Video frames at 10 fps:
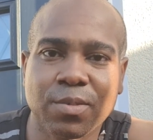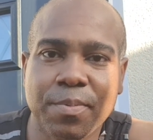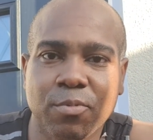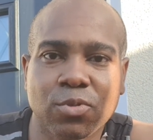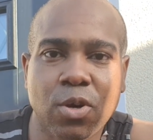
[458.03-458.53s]

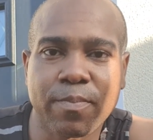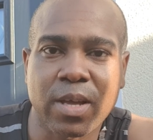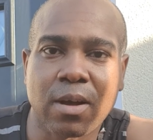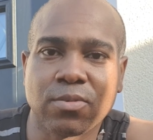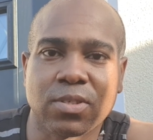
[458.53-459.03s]
people taught me
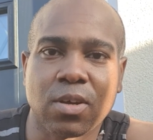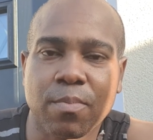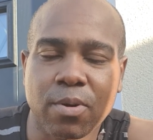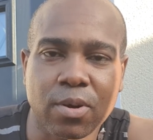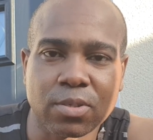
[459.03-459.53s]
how to sell
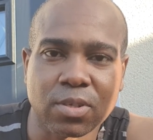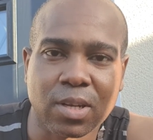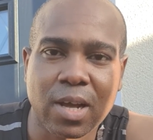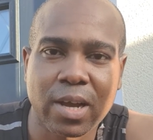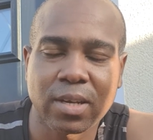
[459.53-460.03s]
products
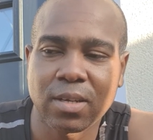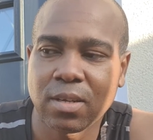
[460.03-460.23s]
online.